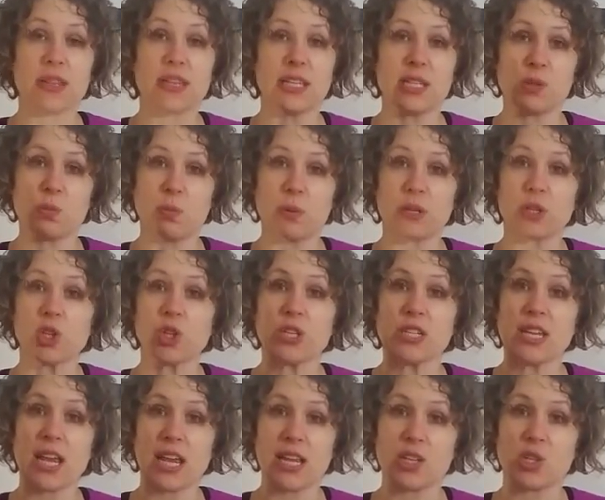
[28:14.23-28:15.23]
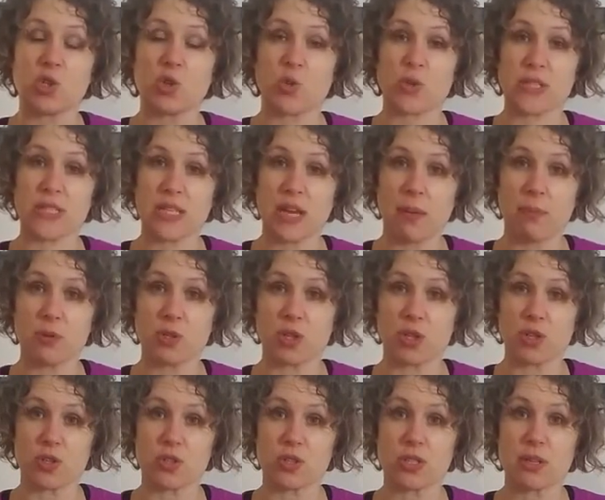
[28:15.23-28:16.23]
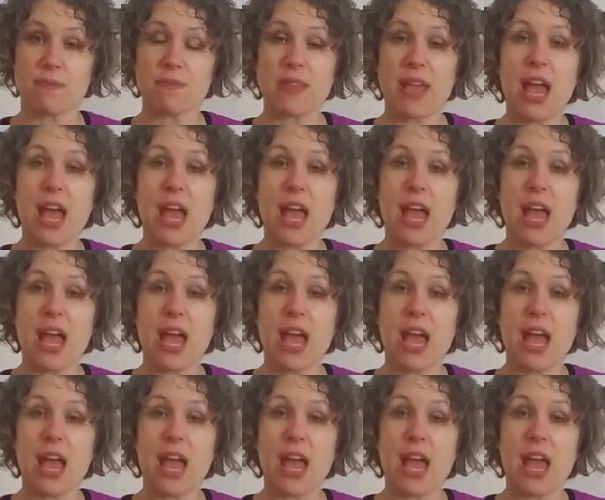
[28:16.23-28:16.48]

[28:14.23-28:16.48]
these bitter taste receptors